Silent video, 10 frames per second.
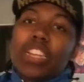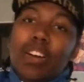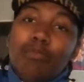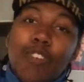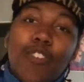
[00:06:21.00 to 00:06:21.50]

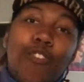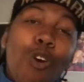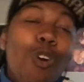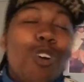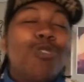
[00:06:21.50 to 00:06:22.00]
Number
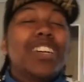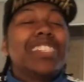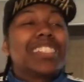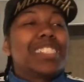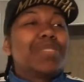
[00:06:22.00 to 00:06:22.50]
four. What
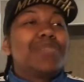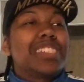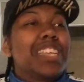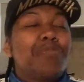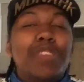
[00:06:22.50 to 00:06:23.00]
is
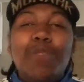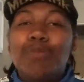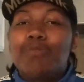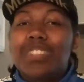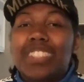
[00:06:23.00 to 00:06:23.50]
something that
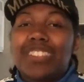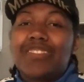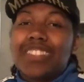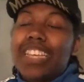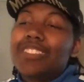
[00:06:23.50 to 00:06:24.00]
people
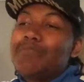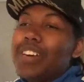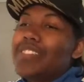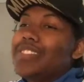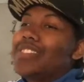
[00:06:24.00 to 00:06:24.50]
misunderstand
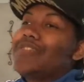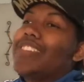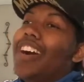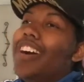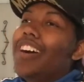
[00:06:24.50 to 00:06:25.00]
about
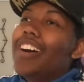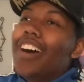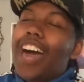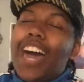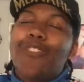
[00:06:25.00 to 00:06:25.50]
you? Uh,
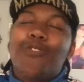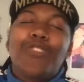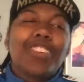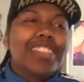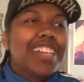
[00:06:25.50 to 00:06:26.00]
I
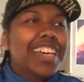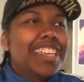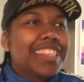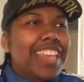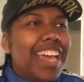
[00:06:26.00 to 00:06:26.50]
feel
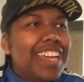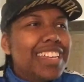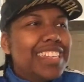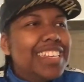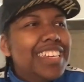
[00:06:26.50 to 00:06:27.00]
like that.